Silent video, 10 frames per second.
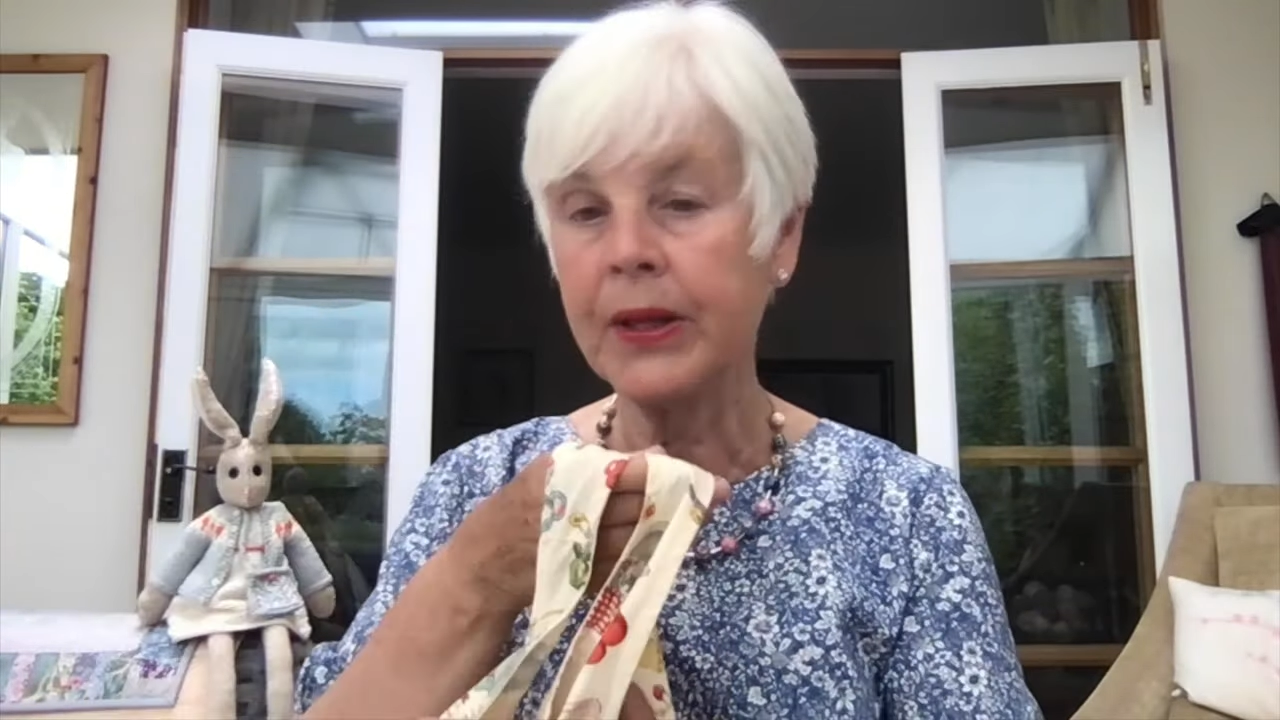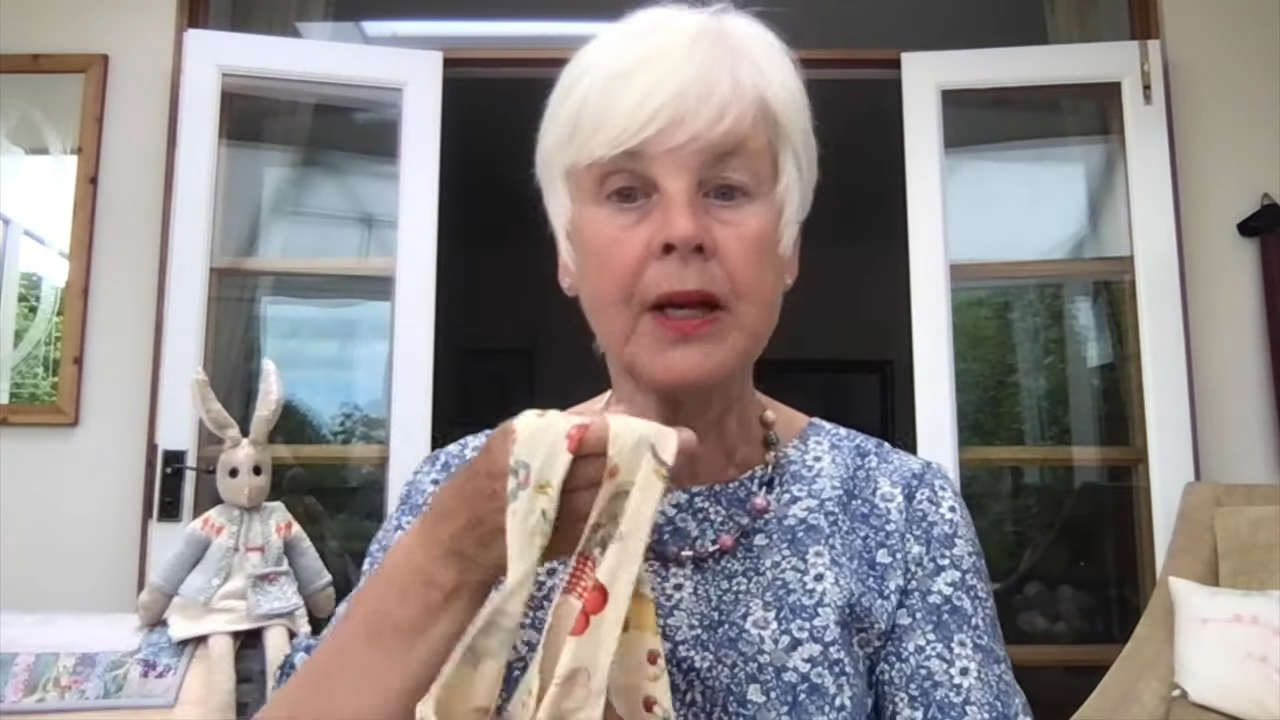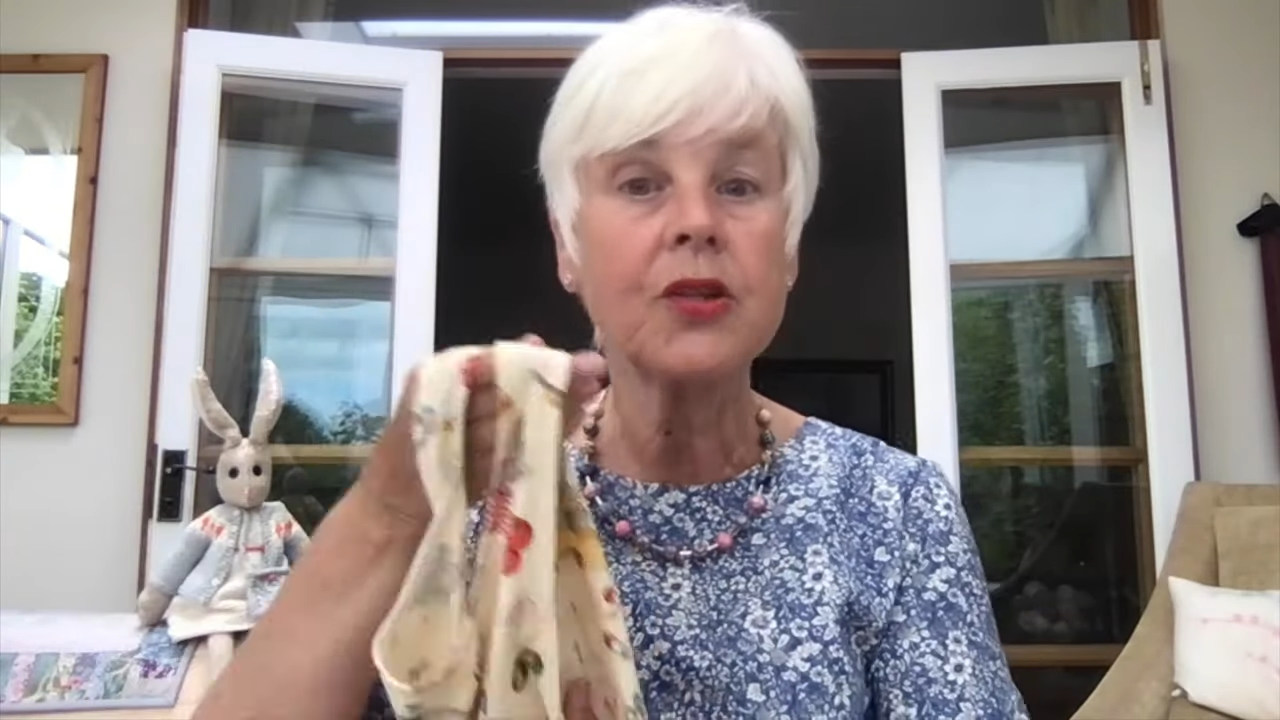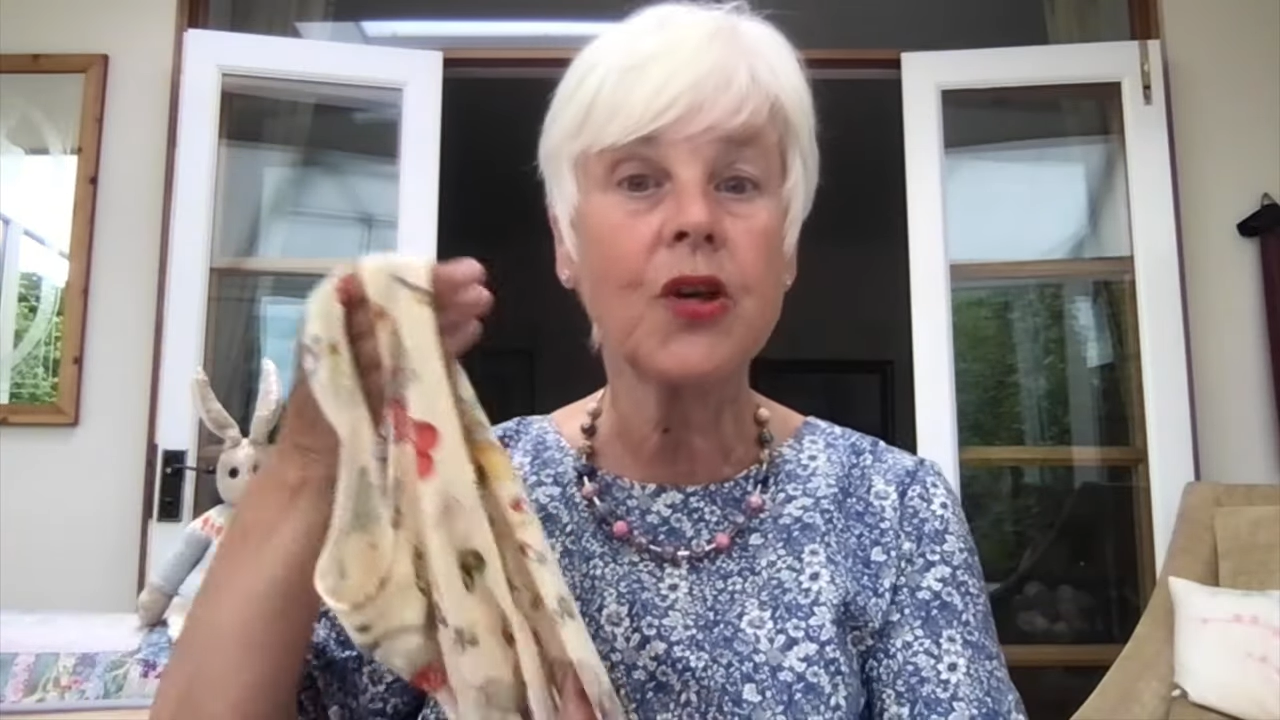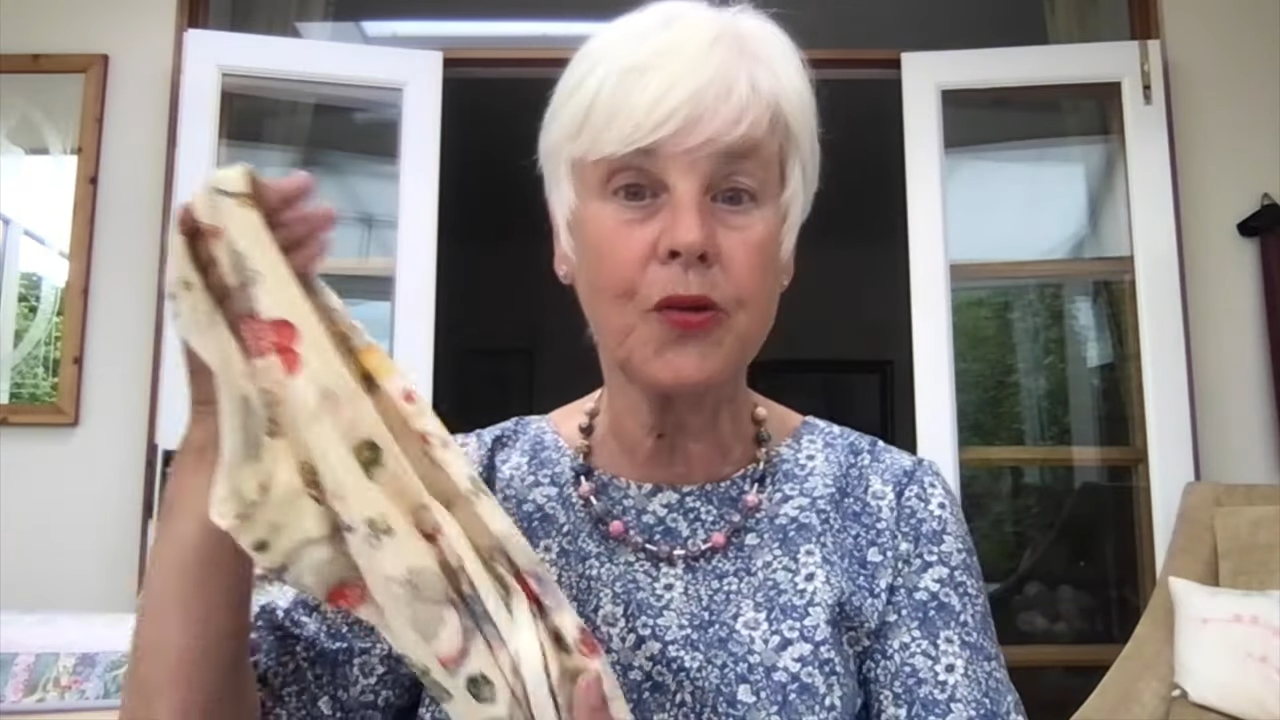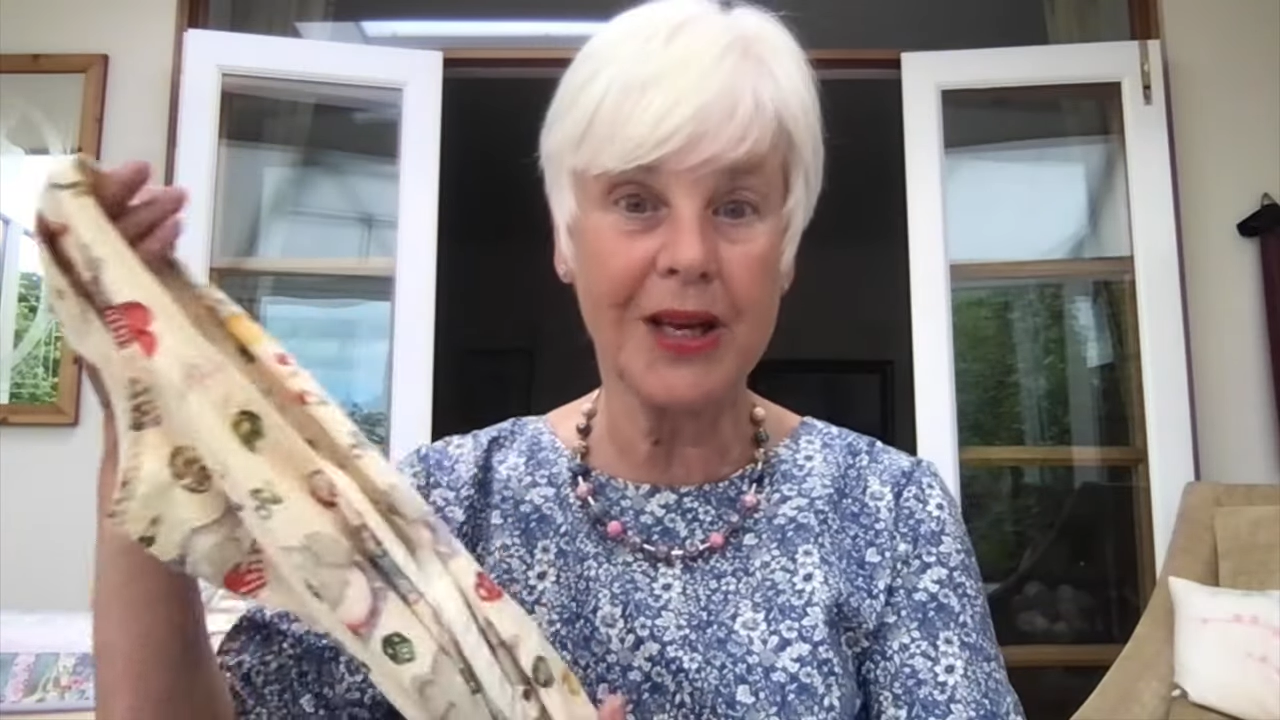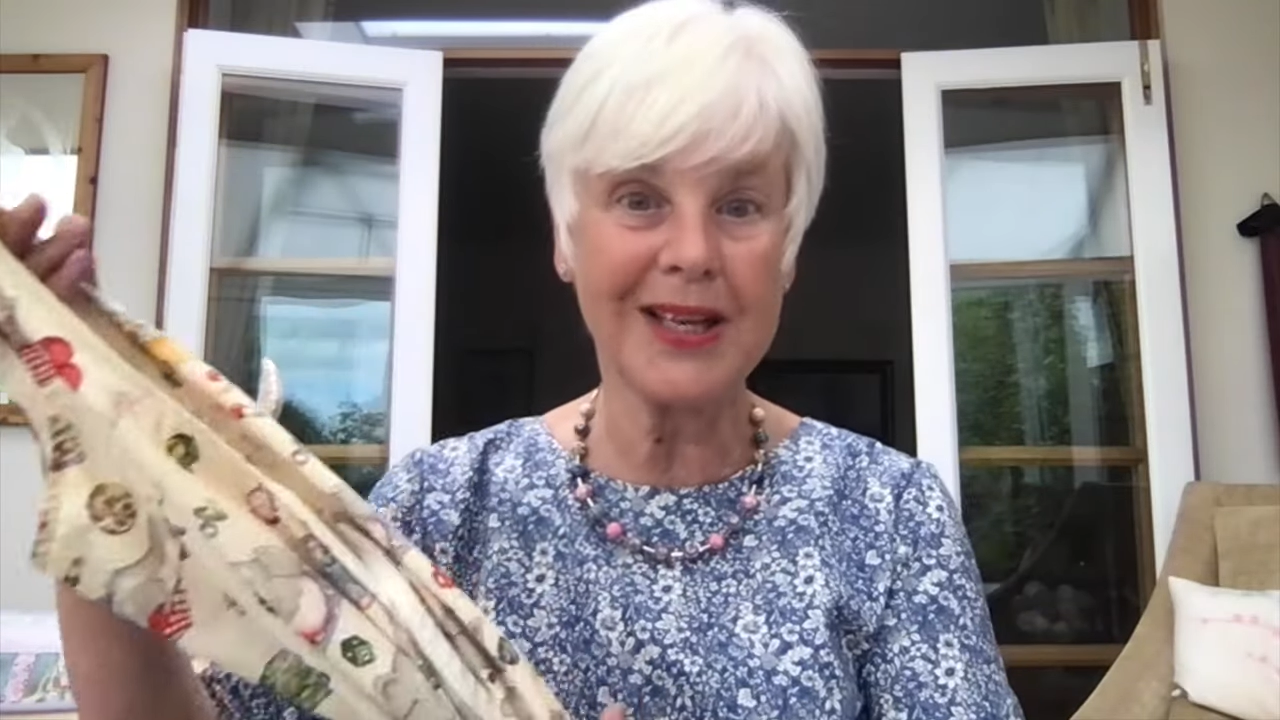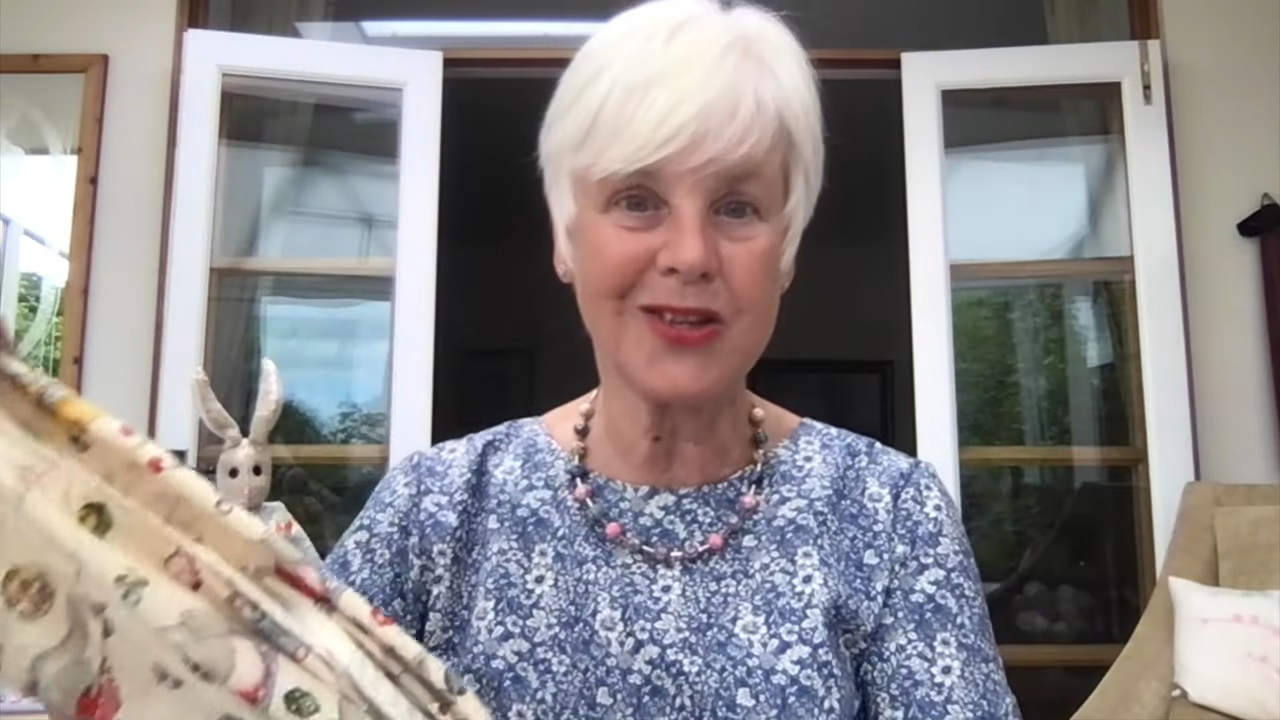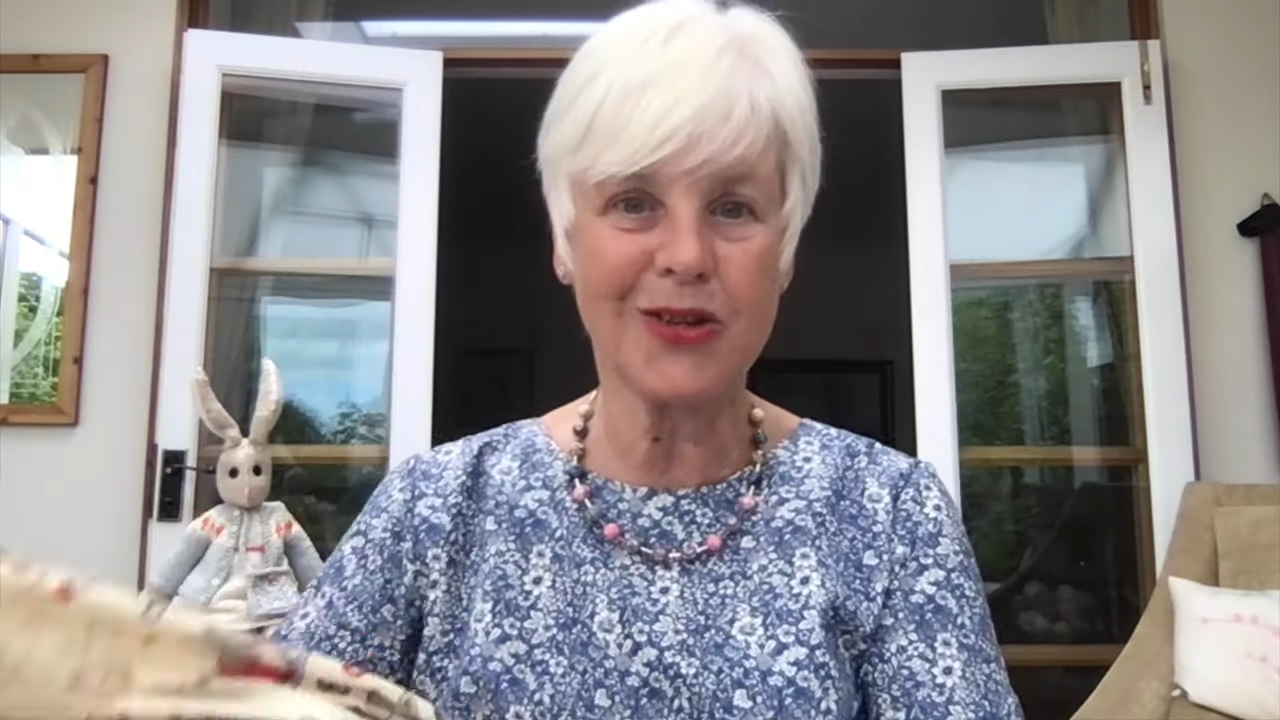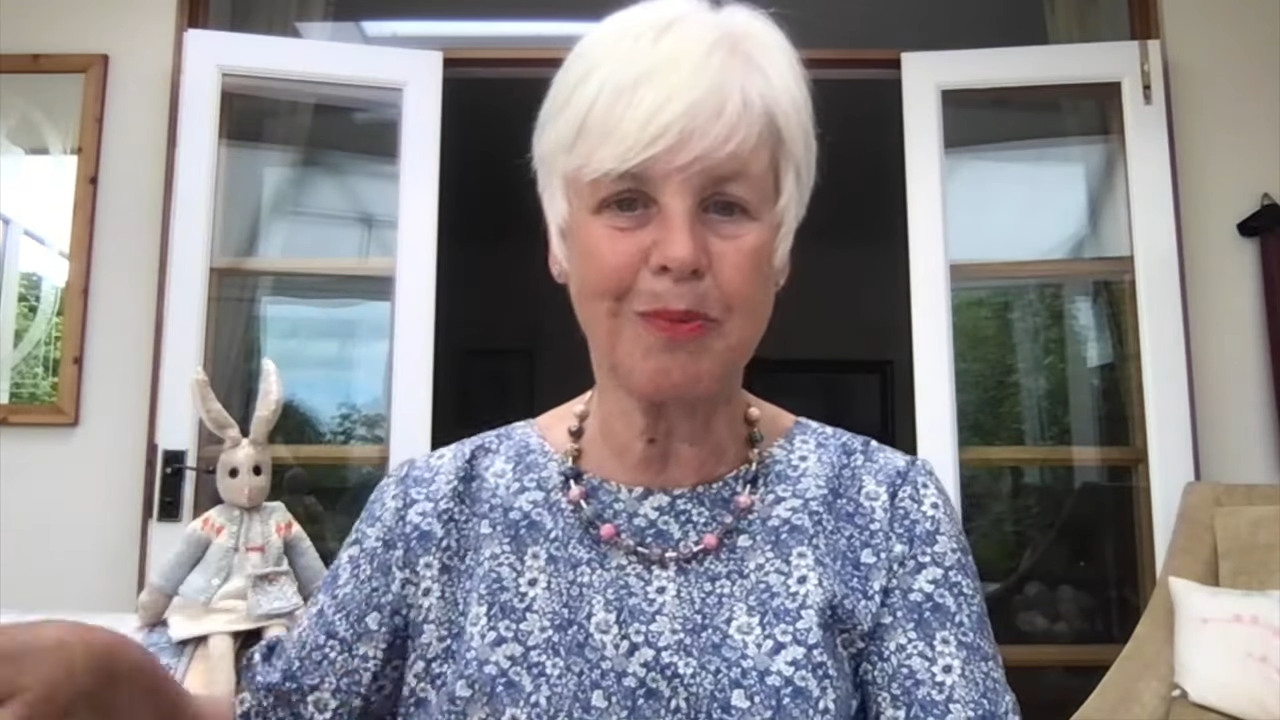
So there's the